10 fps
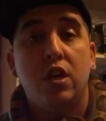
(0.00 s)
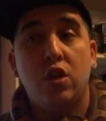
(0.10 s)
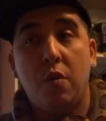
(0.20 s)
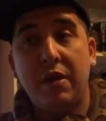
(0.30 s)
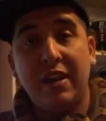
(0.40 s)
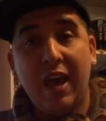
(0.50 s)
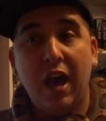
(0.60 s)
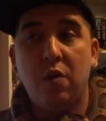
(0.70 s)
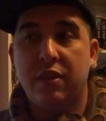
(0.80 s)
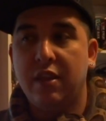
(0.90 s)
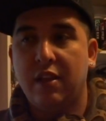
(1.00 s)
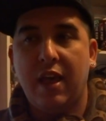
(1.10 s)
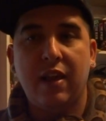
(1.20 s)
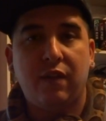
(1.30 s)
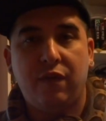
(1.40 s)
You know, but now within the
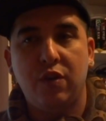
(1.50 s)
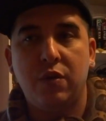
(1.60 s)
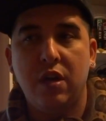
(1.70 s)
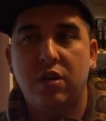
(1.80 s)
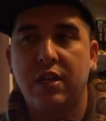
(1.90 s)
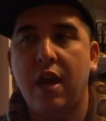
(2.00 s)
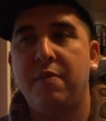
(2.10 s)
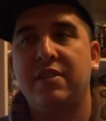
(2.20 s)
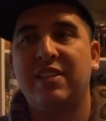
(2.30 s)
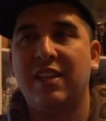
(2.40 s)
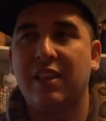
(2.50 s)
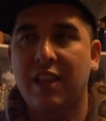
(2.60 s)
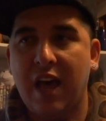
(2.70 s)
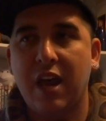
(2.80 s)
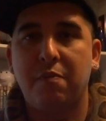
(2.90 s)
last few years, I've been seeing a
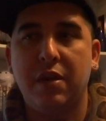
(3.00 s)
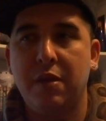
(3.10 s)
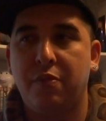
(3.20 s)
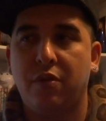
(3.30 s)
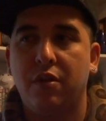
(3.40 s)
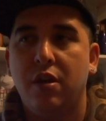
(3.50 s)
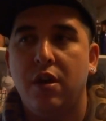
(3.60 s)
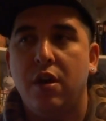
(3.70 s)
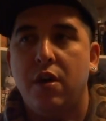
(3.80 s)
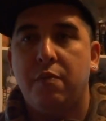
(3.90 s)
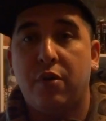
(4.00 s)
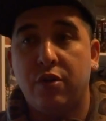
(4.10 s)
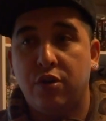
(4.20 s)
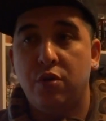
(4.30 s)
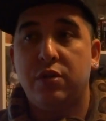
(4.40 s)
lot of people
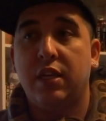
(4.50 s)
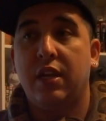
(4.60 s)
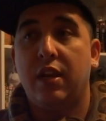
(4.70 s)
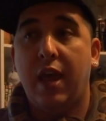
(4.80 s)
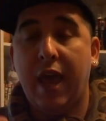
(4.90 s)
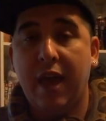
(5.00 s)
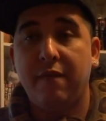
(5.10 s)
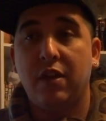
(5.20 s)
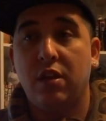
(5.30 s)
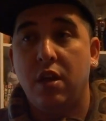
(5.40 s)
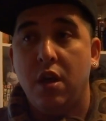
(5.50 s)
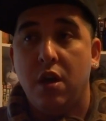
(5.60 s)
producing and having